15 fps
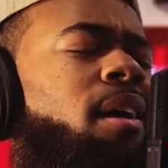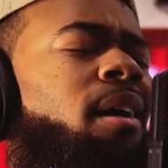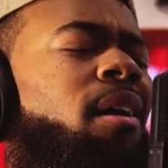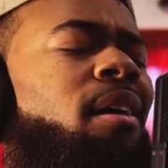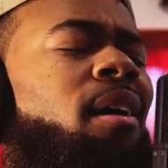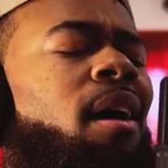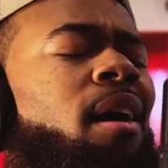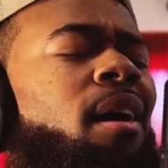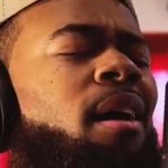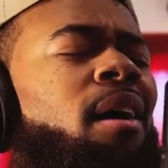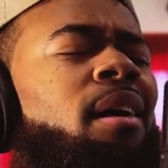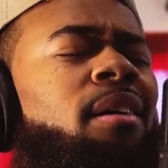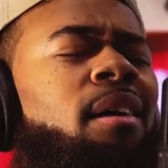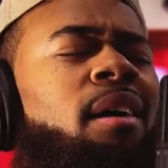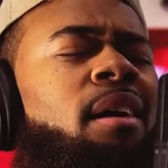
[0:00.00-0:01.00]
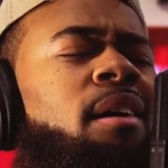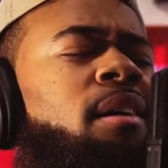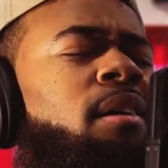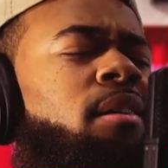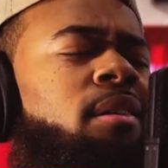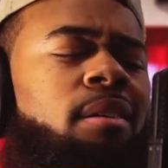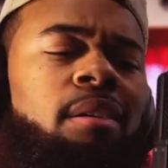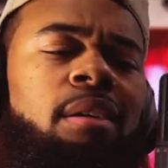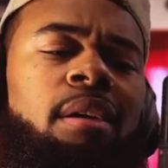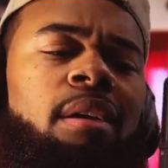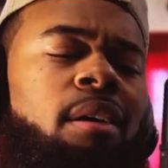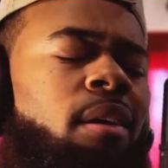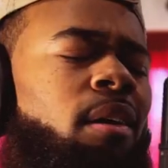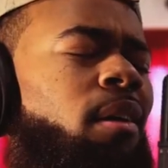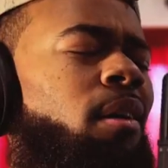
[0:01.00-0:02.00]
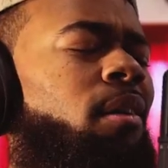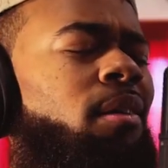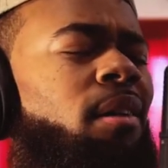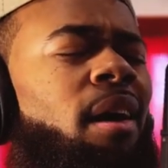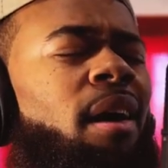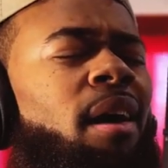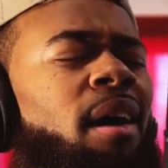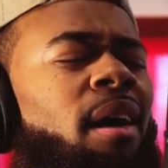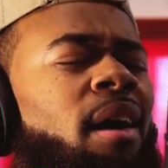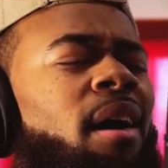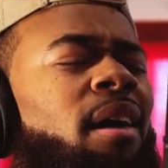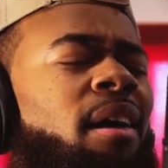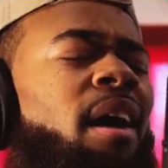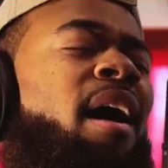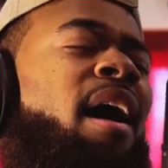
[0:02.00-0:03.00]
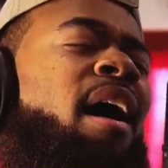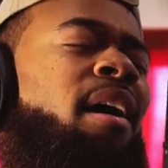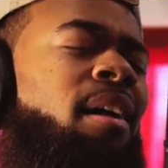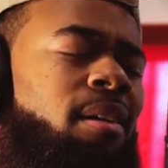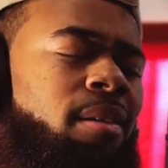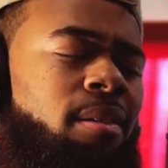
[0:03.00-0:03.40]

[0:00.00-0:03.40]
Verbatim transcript: yeah, yeah, yeah, yeah. yeah.